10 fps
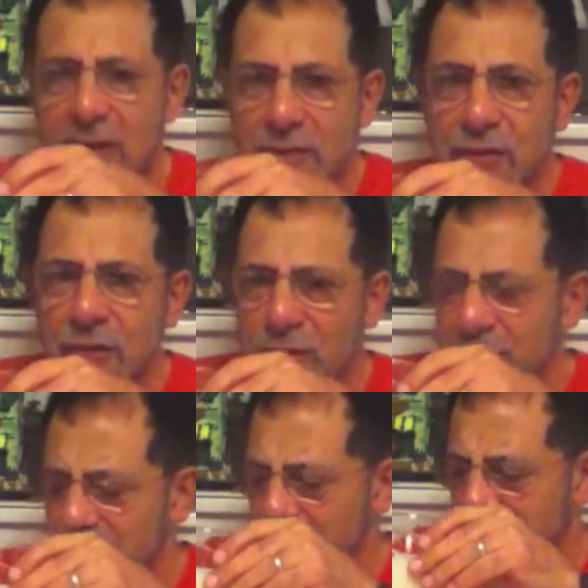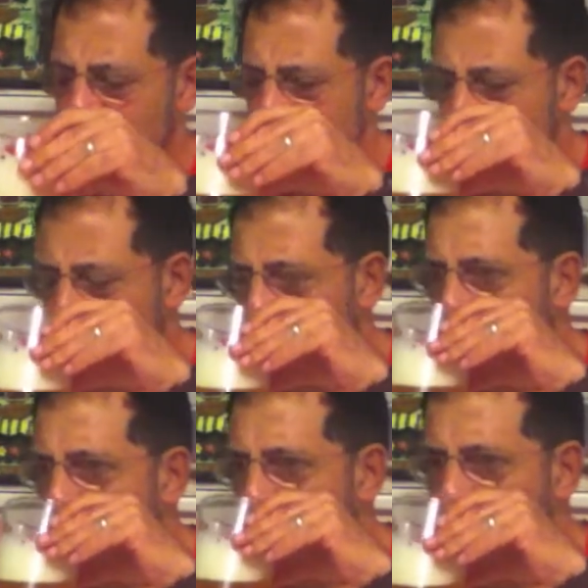It's good for this season.
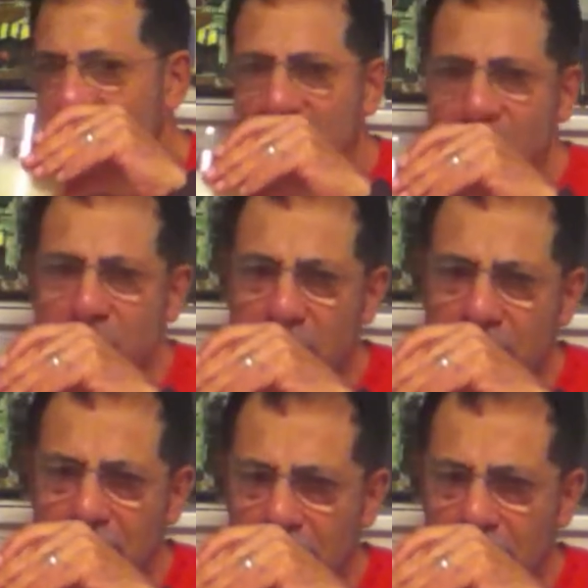If you're drinking